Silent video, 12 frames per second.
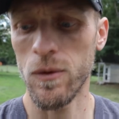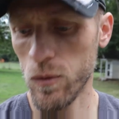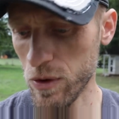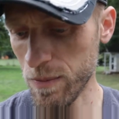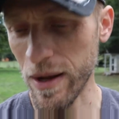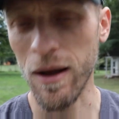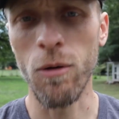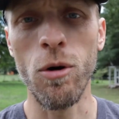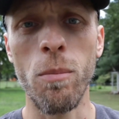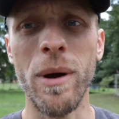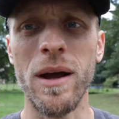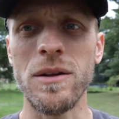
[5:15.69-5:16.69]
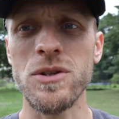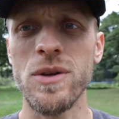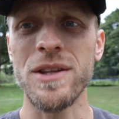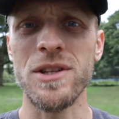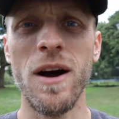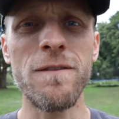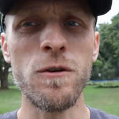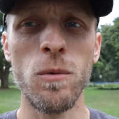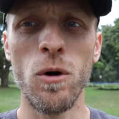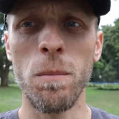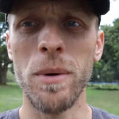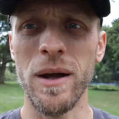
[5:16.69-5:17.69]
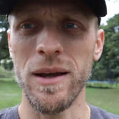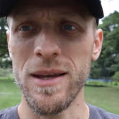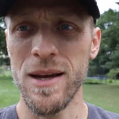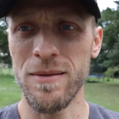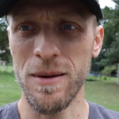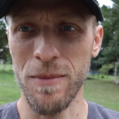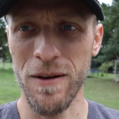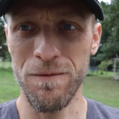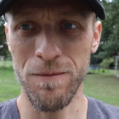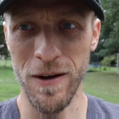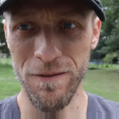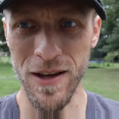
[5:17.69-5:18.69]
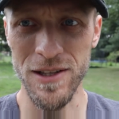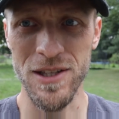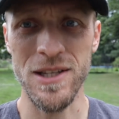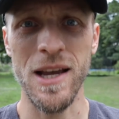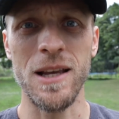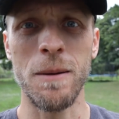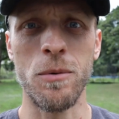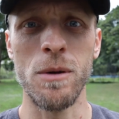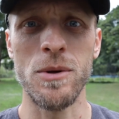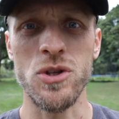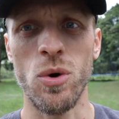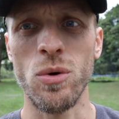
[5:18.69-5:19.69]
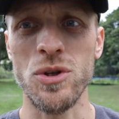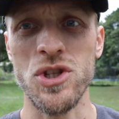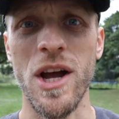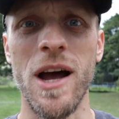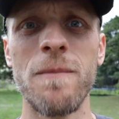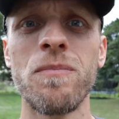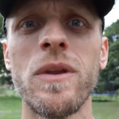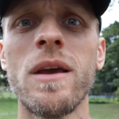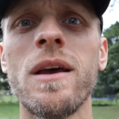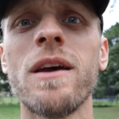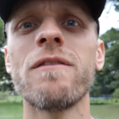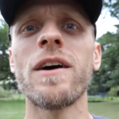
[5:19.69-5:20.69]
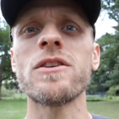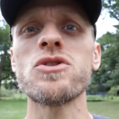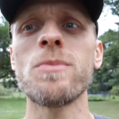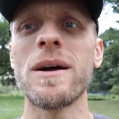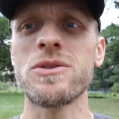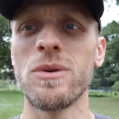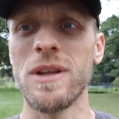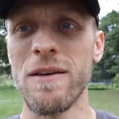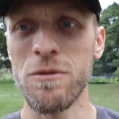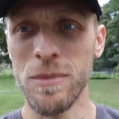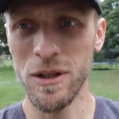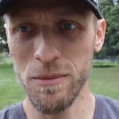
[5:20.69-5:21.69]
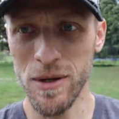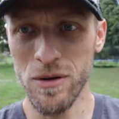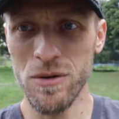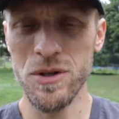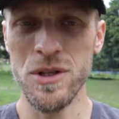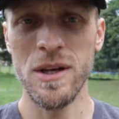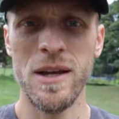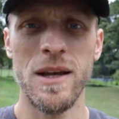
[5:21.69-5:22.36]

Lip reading: with my elbow bent. So that's comfortable, but again, my face is taking up pretty much the whole shot. If I zoom out to 11 millimeters,